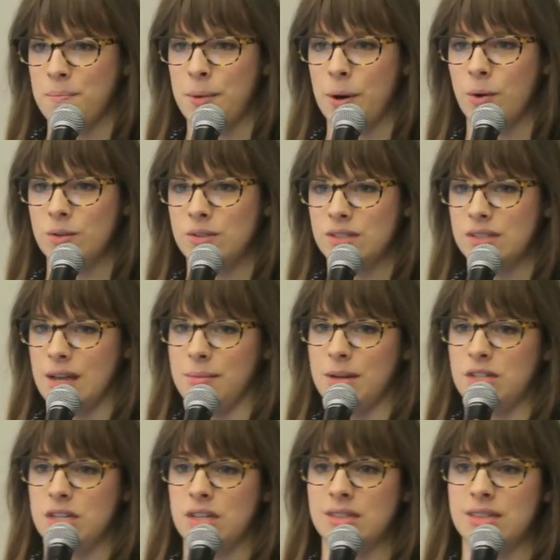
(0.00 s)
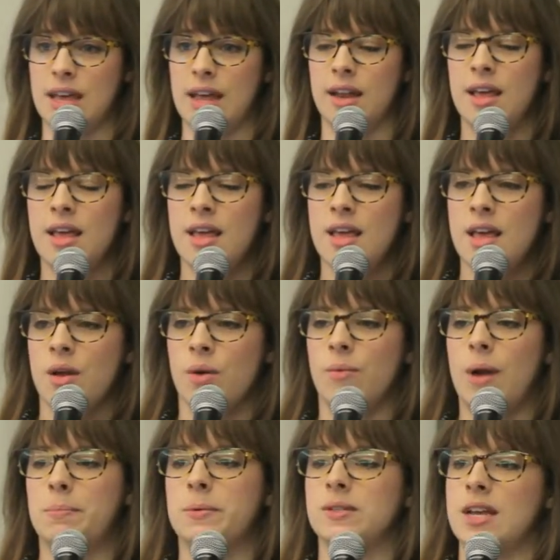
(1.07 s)
post images that
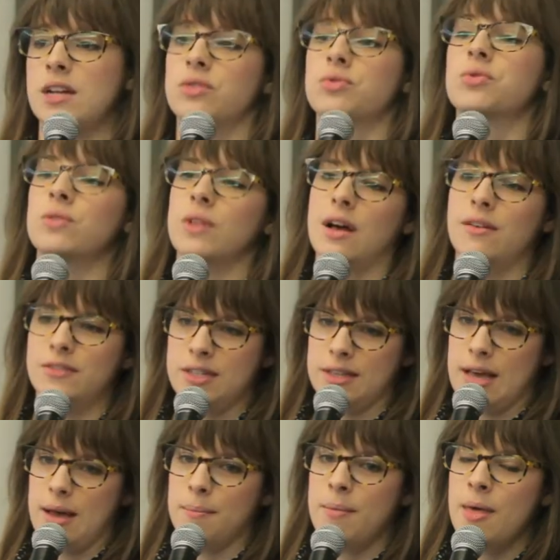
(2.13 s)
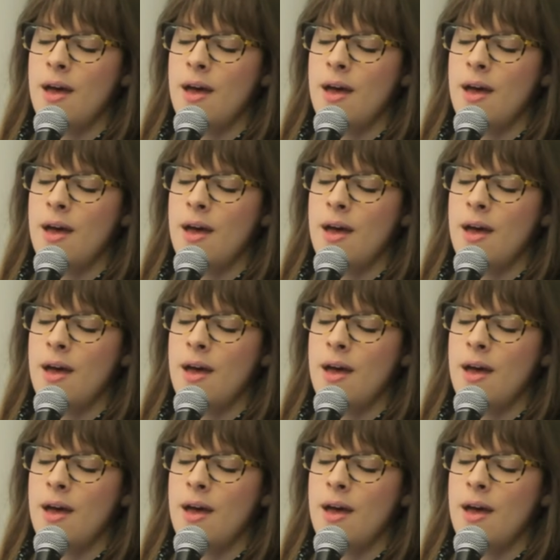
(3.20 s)
represent true love to them.